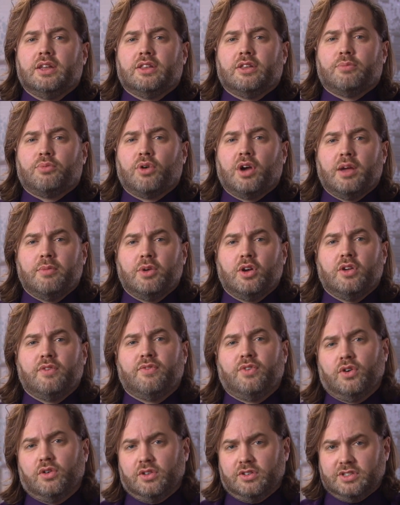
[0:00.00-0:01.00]
The primary
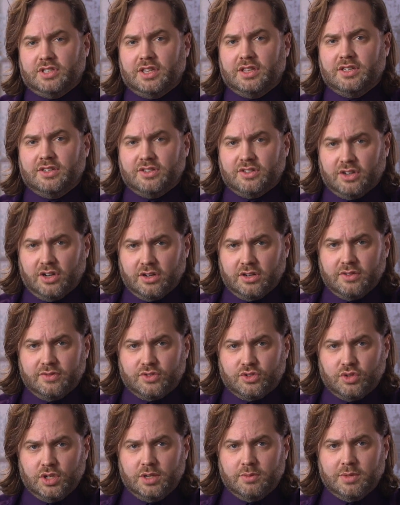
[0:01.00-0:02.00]
focus at the start of
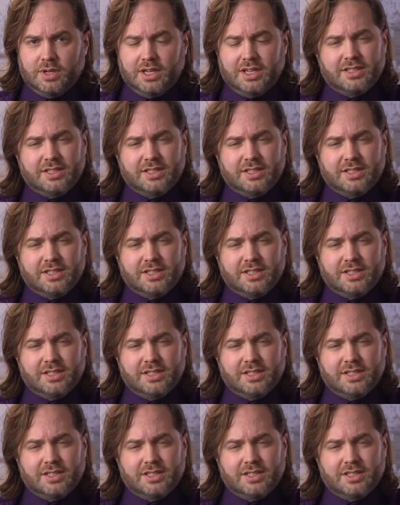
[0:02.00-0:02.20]
treatment